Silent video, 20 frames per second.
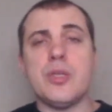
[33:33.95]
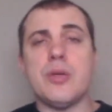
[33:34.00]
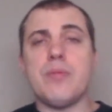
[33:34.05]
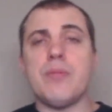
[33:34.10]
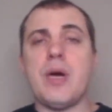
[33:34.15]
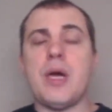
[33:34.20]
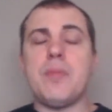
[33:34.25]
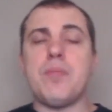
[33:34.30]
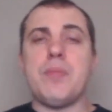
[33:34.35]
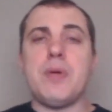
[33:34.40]
They
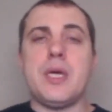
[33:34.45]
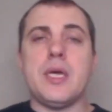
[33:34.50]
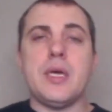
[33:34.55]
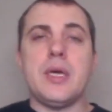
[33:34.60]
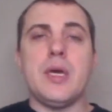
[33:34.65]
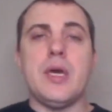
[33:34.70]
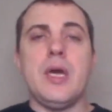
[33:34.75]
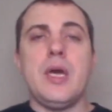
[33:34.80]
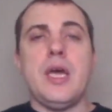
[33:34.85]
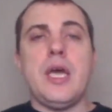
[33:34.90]
might
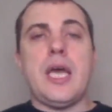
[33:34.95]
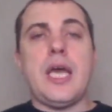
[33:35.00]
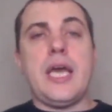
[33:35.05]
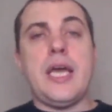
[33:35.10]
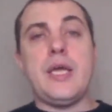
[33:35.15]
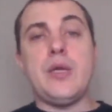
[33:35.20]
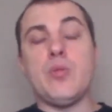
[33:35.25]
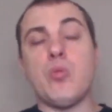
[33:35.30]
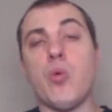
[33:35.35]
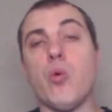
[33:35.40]
be
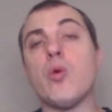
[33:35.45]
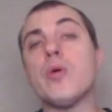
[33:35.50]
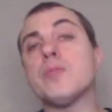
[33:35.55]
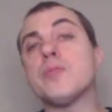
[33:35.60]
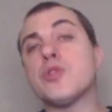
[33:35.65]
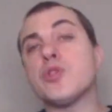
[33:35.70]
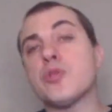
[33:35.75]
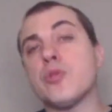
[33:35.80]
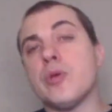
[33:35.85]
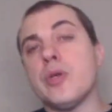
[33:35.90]
in
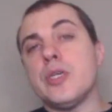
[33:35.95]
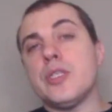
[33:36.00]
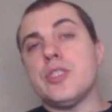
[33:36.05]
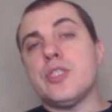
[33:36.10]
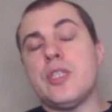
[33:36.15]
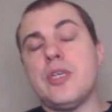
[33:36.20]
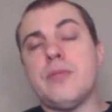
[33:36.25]
warm storage.